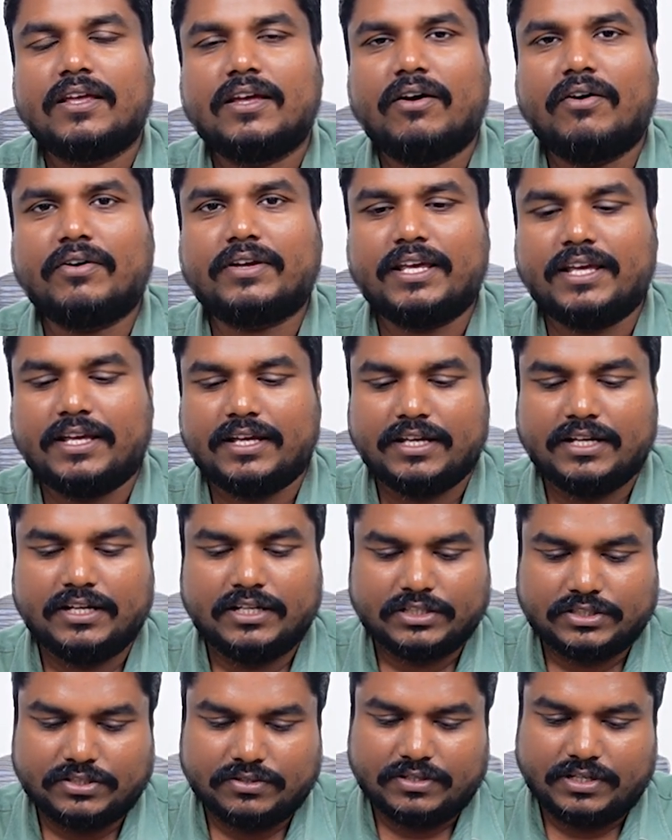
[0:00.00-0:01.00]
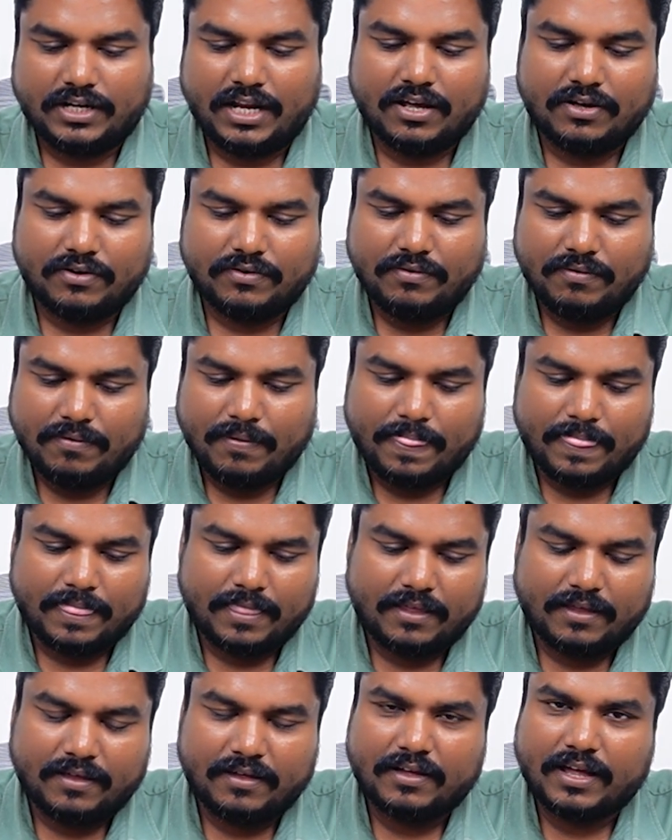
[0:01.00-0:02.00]
Okay. So now
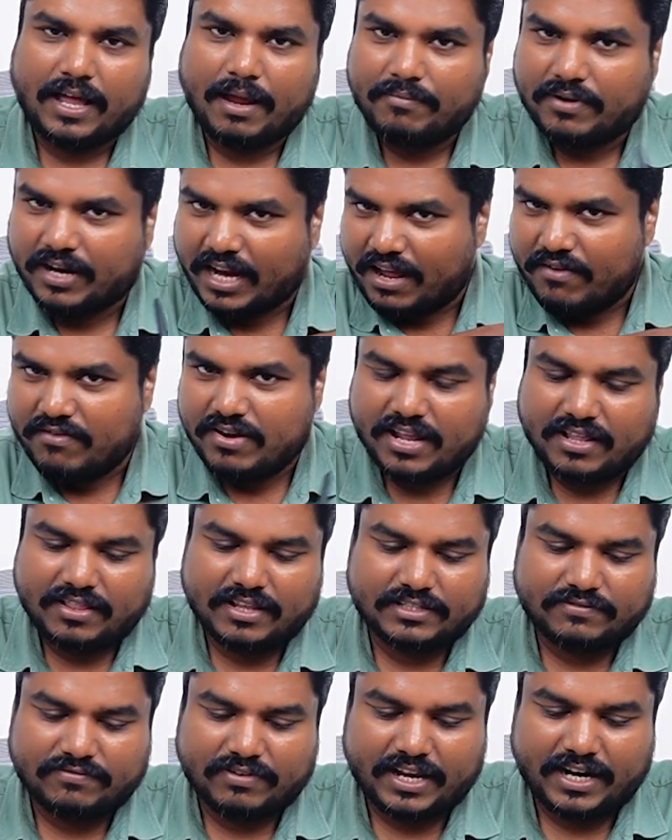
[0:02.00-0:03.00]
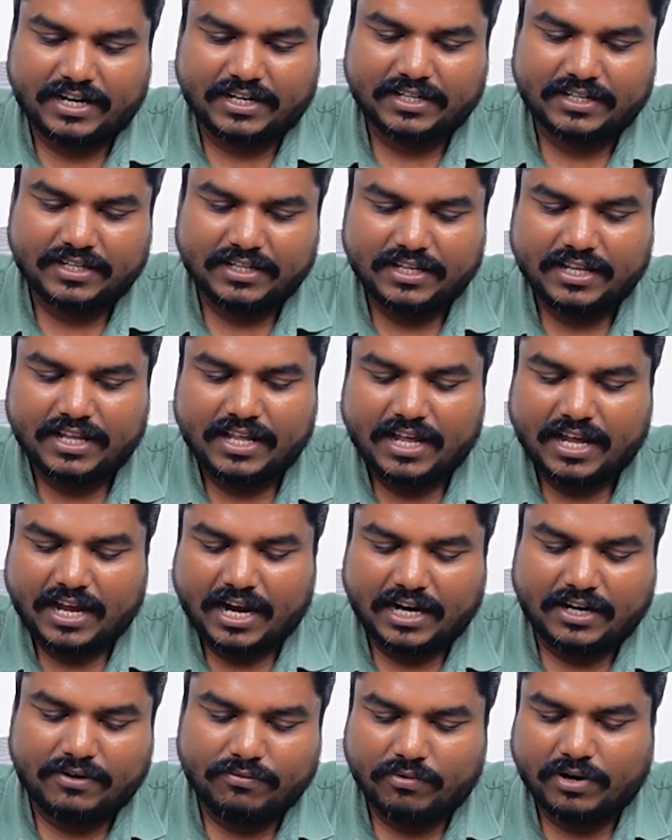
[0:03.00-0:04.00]
I am traveling this flight.
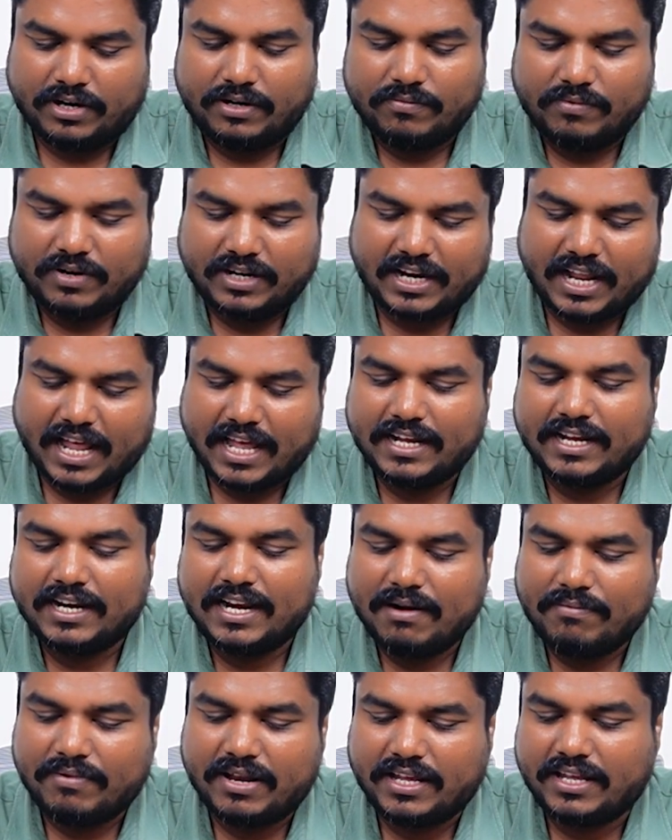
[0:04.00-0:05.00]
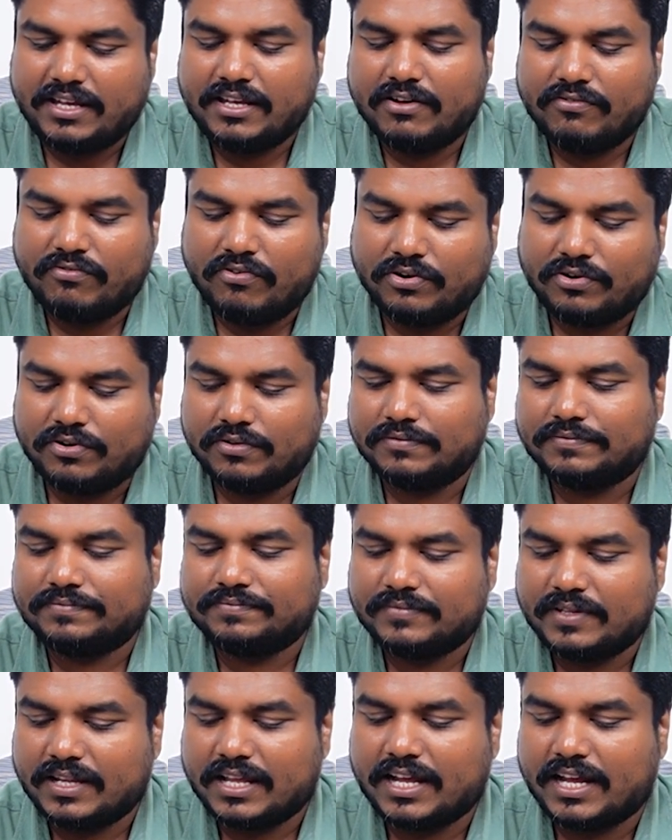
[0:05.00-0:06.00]
At one angle I am taking a photo.
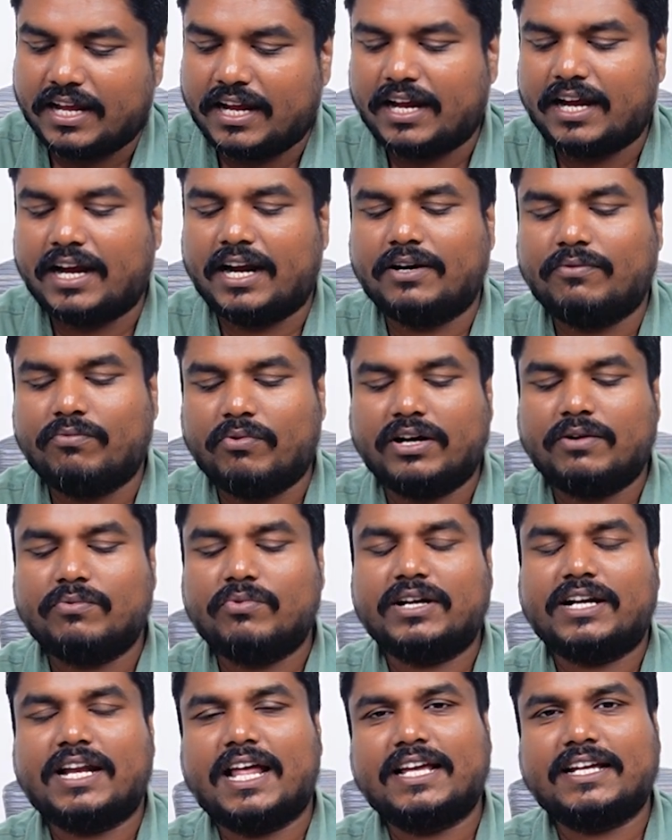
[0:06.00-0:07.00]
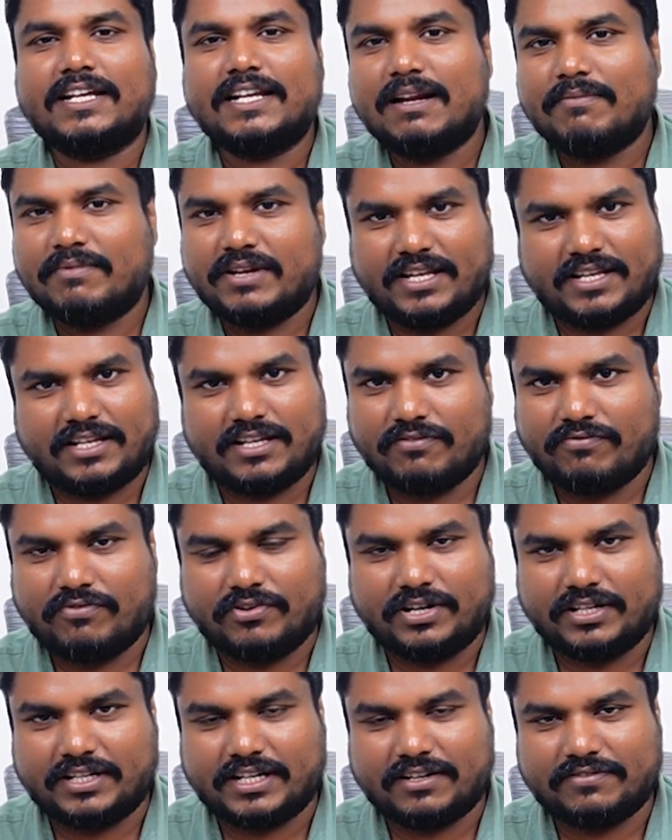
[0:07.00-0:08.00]
At one angle I am taking a
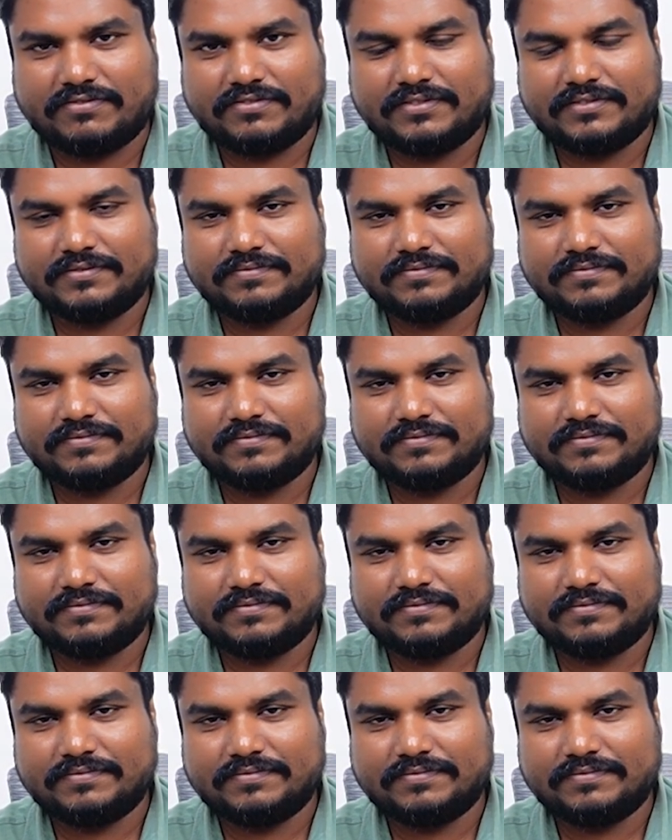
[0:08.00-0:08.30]
photograph.